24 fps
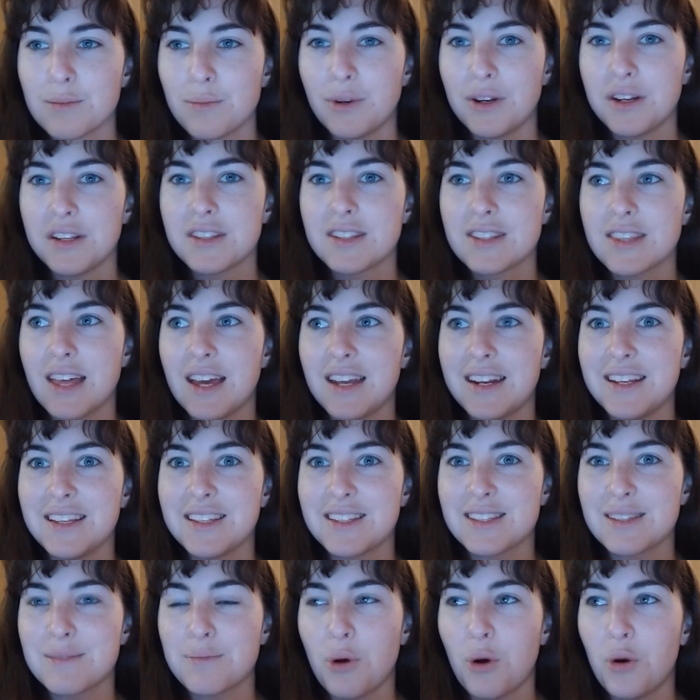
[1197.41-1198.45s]
but it's that
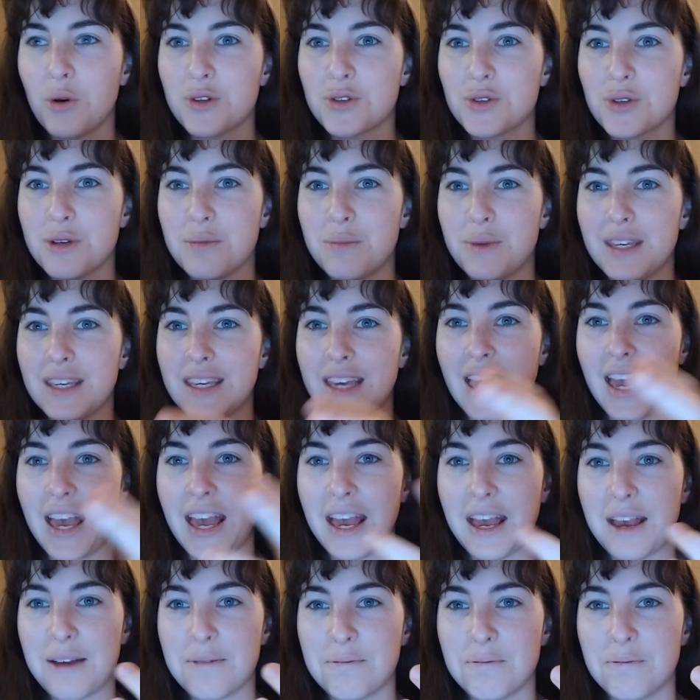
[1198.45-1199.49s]
his poetry
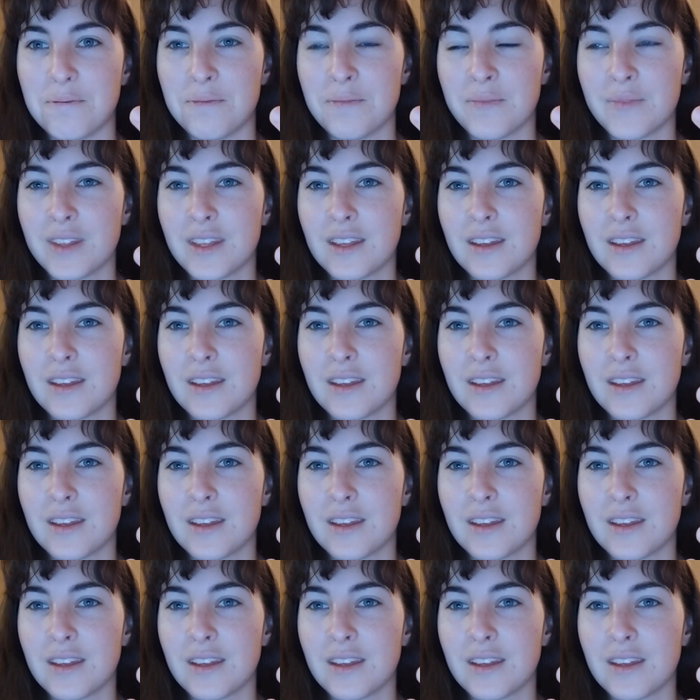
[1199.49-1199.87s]
became